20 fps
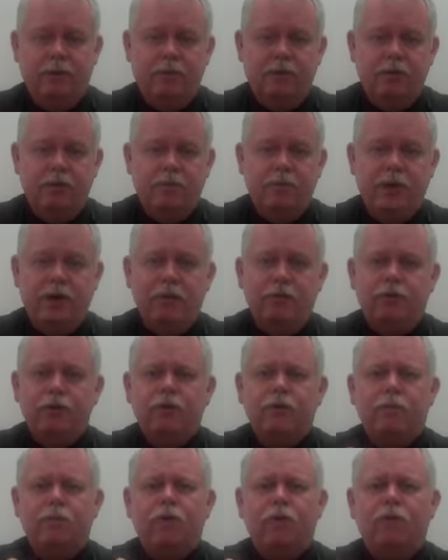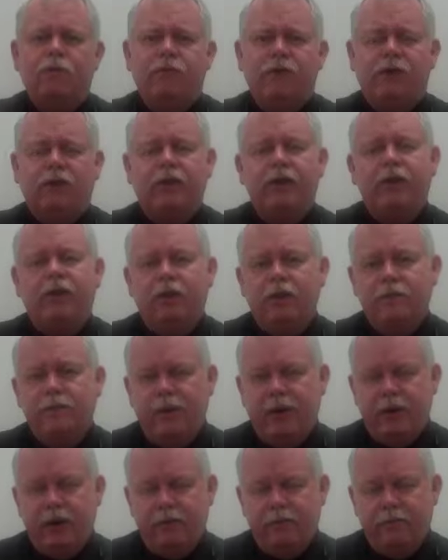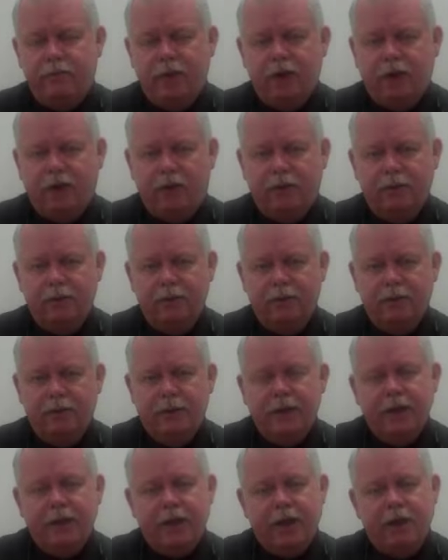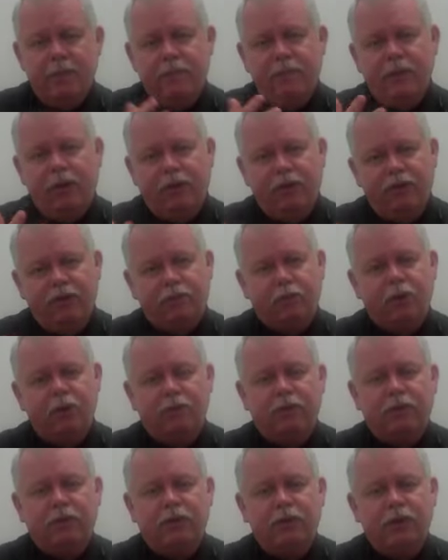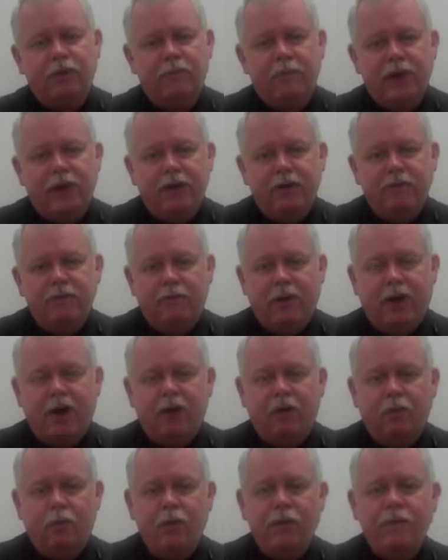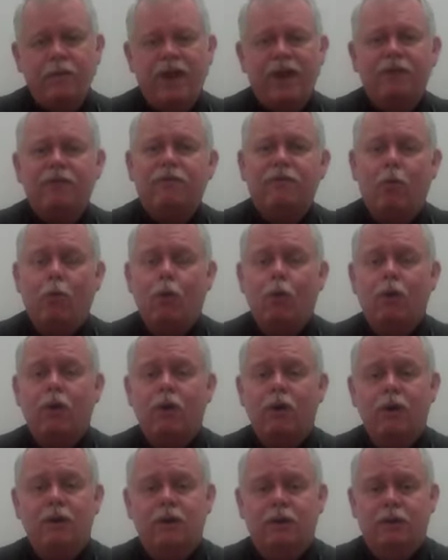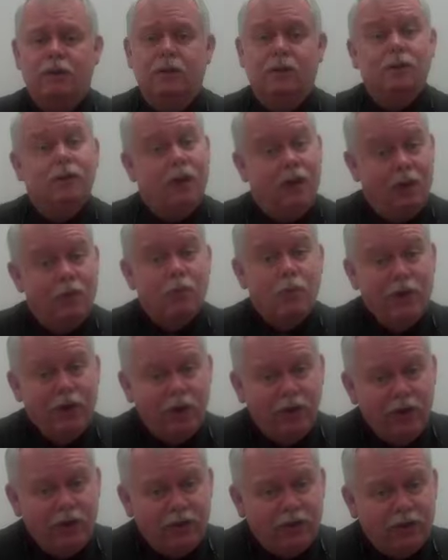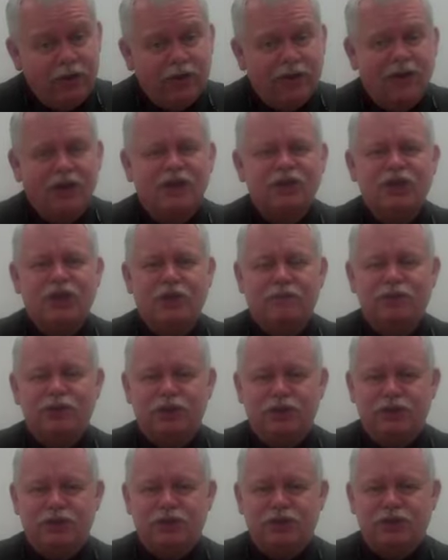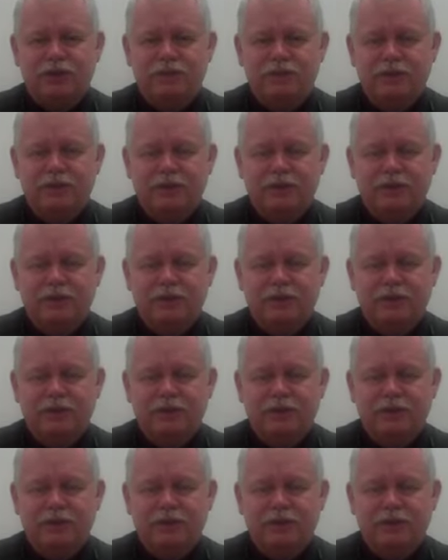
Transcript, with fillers: compared to the perfectly competitive model. Now to build this perfectly competitive model, we make four unrealistic assumptions.